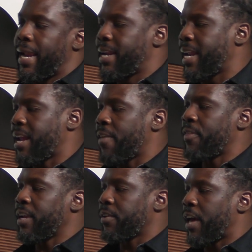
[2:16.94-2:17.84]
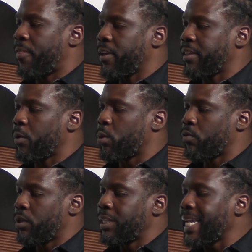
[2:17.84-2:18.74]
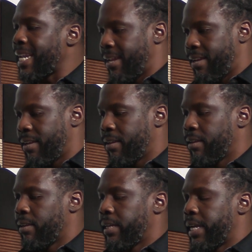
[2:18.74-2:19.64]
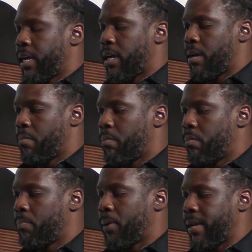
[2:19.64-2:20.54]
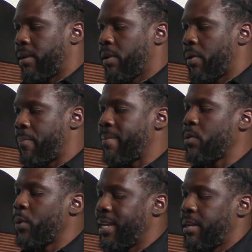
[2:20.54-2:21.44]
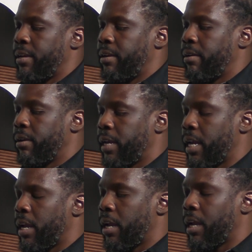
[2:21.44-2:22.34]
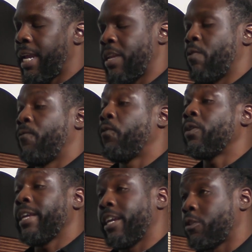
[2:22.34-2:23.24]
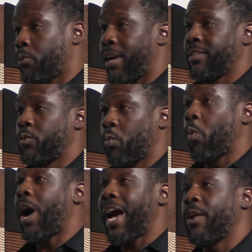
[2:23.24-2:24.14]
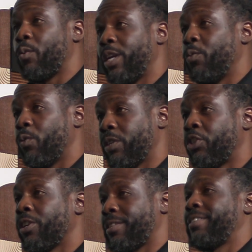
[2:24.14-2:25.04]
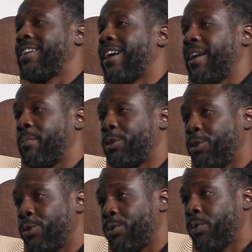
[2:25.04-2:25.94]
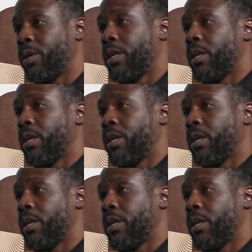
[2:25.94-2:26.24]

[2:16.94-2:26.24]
And I think they were related, but maybe we didn't, fully express why we took the time to